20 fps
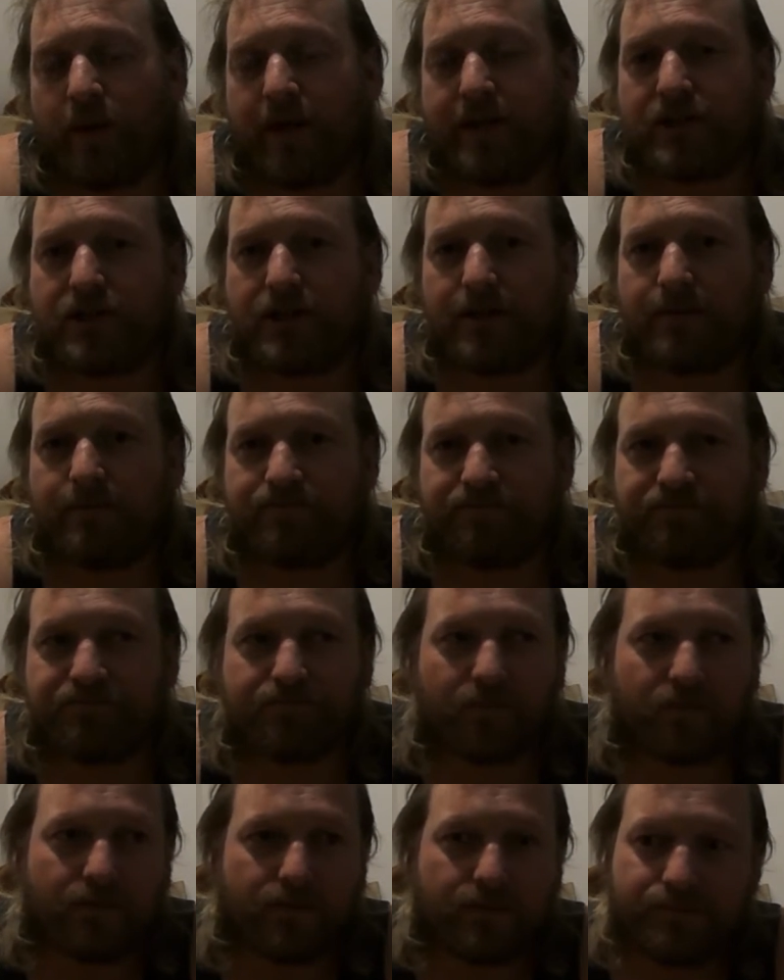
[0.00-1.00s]
quencher.
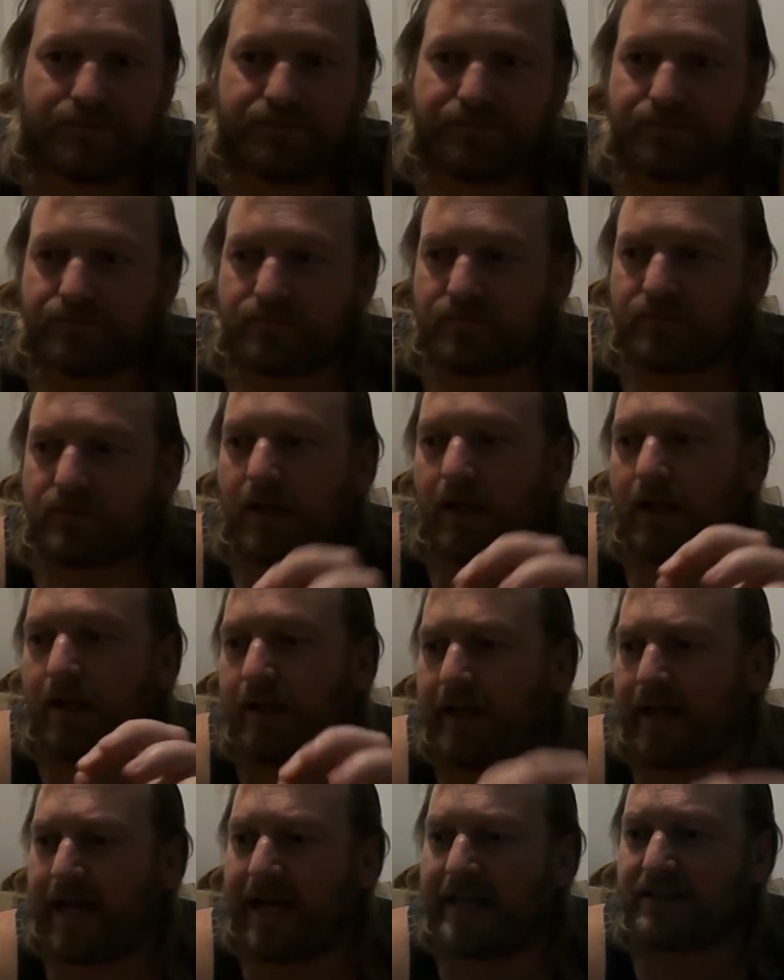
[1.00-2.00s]

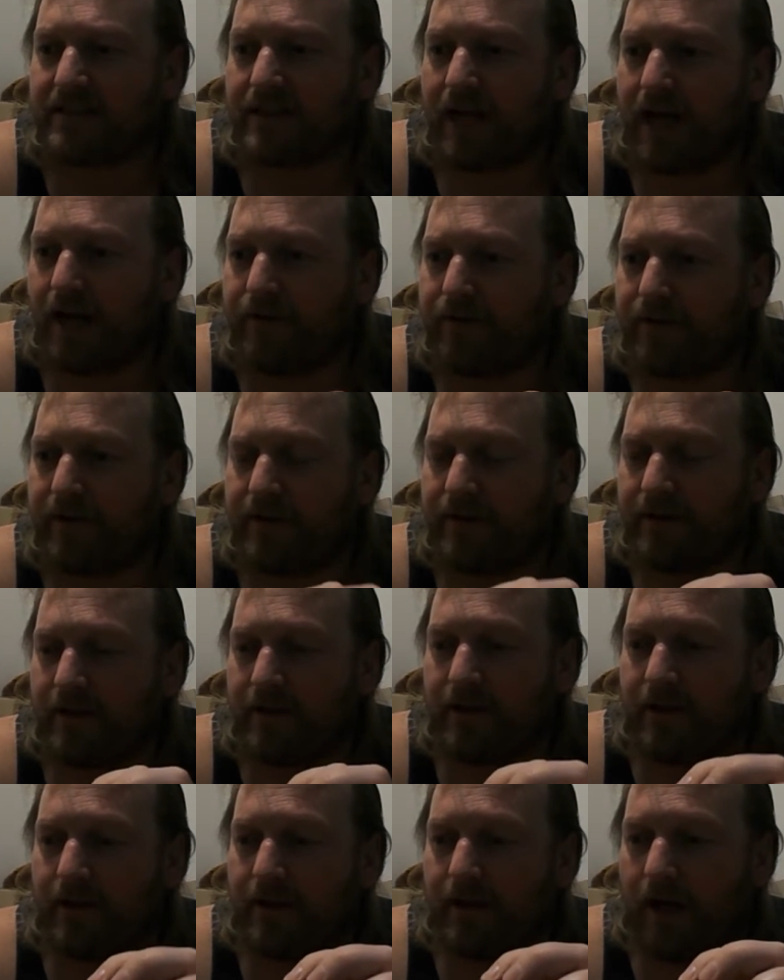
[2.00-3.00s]
It hasn't over,
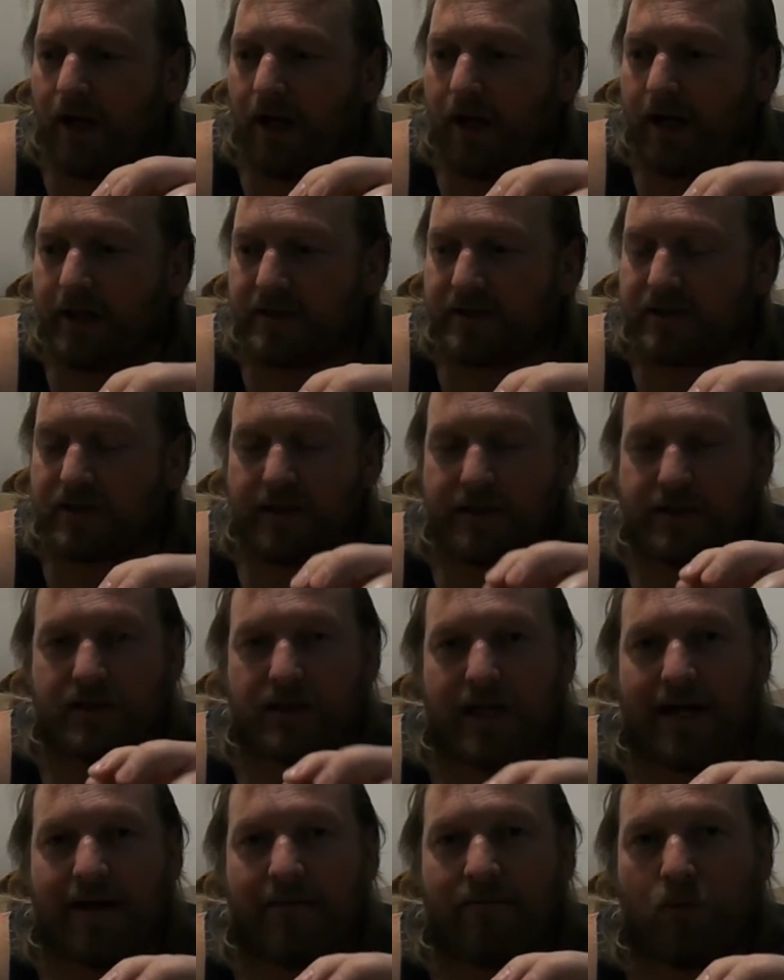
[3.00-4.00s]

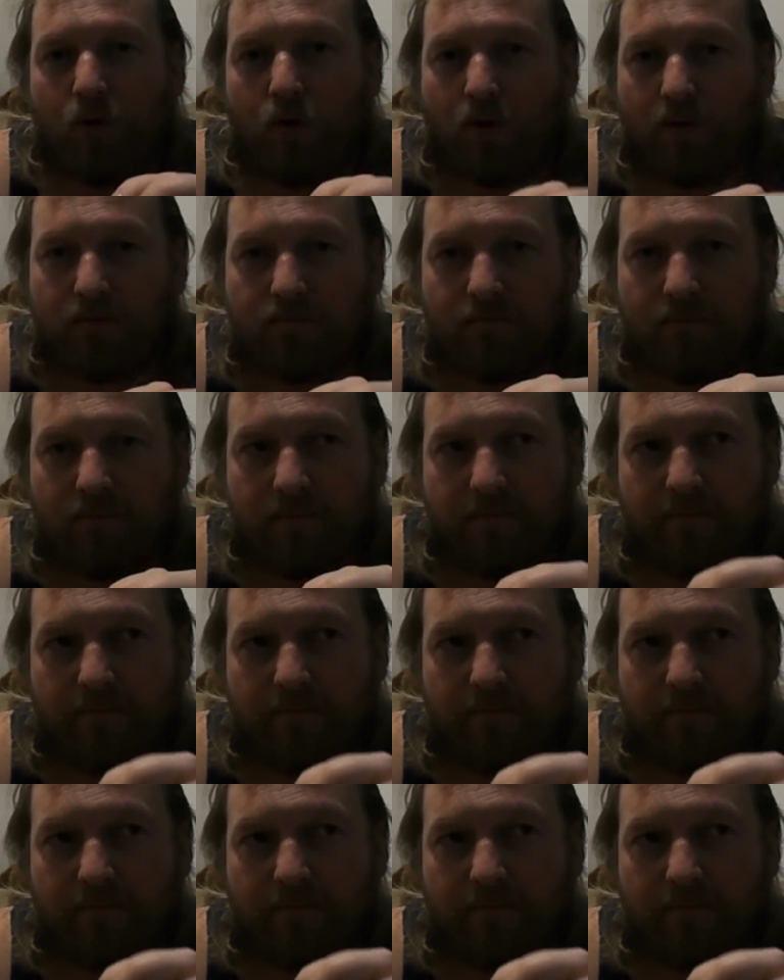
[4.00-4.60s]
it's more